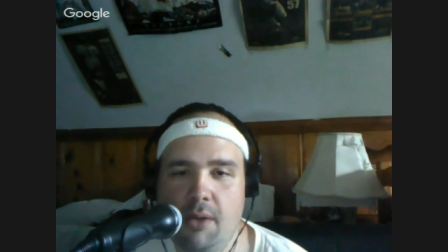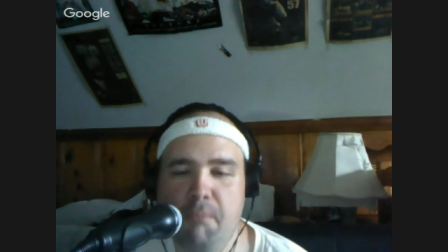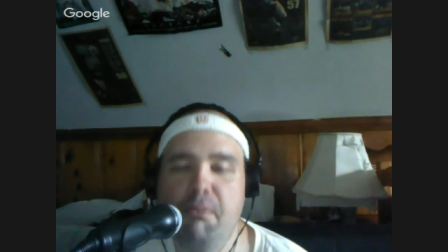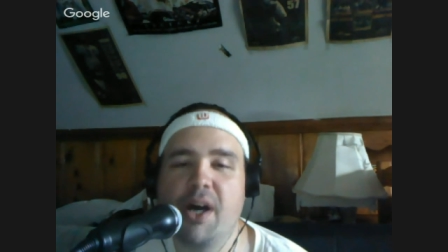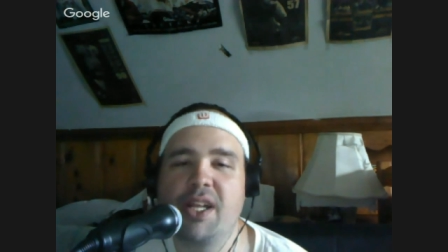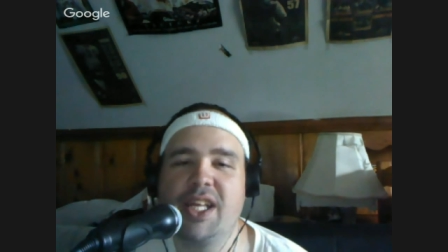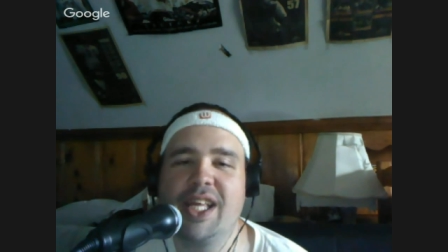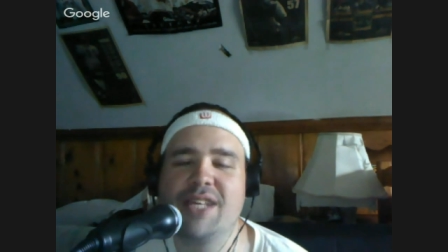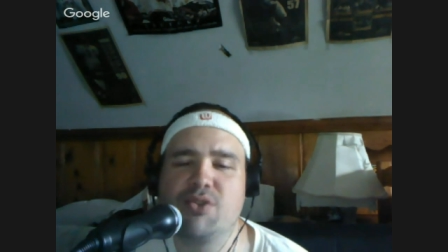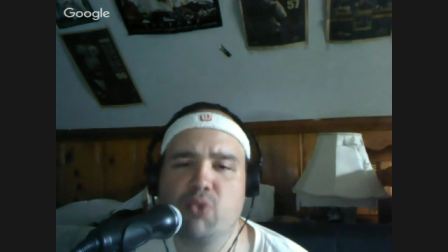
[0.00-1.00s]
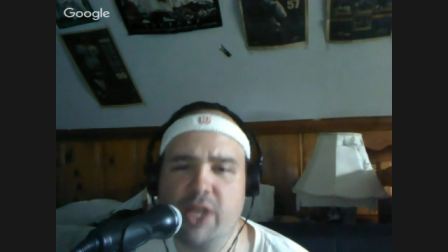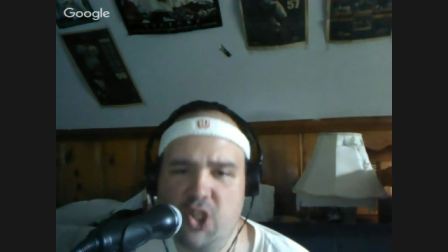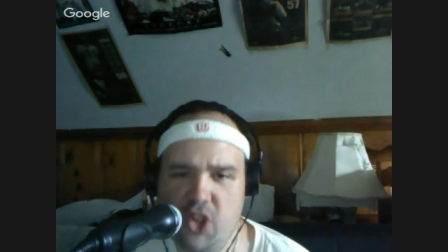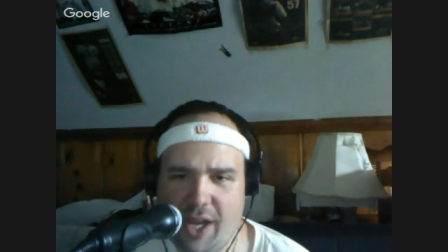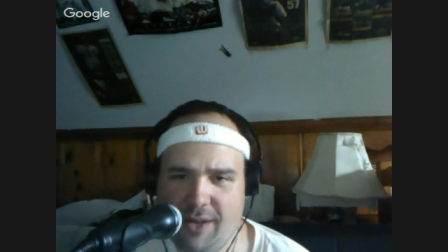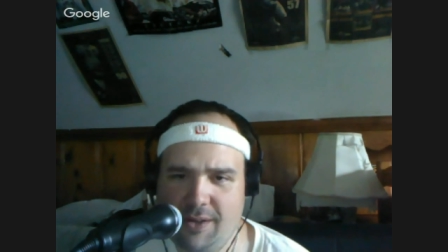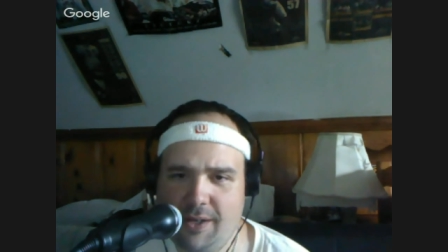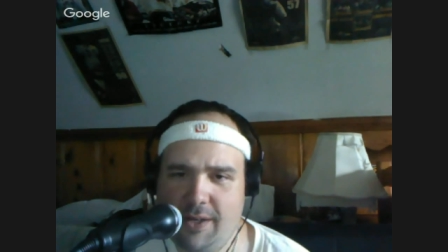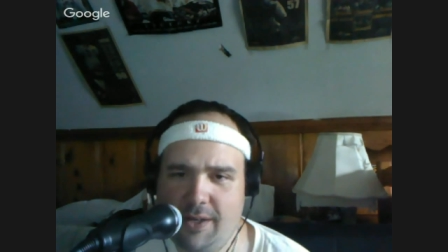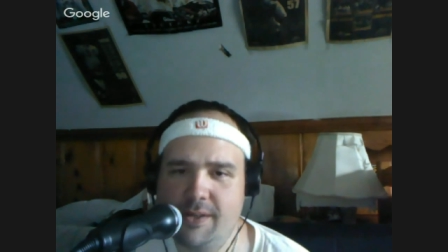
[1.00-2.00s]
but is
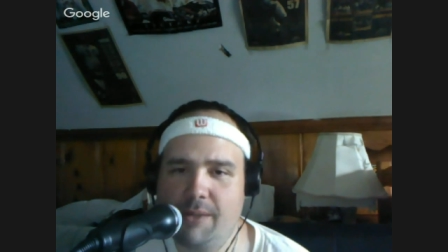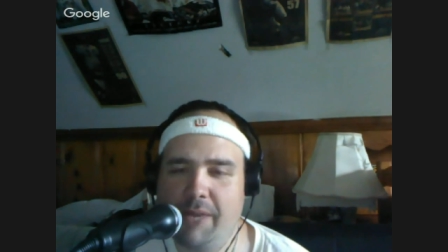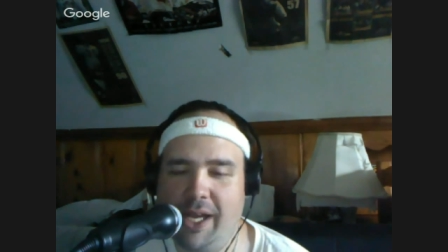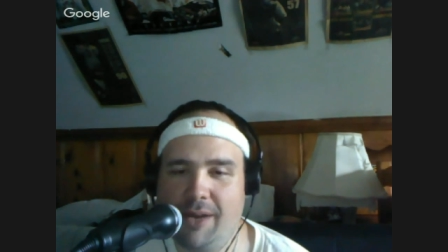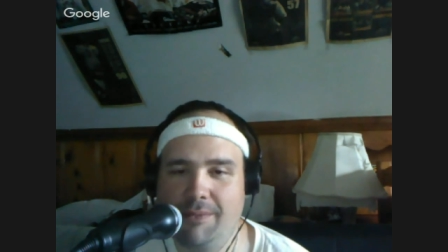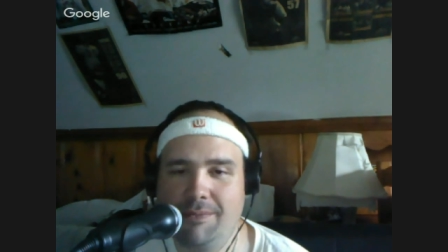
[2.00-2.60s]
rejected somehow.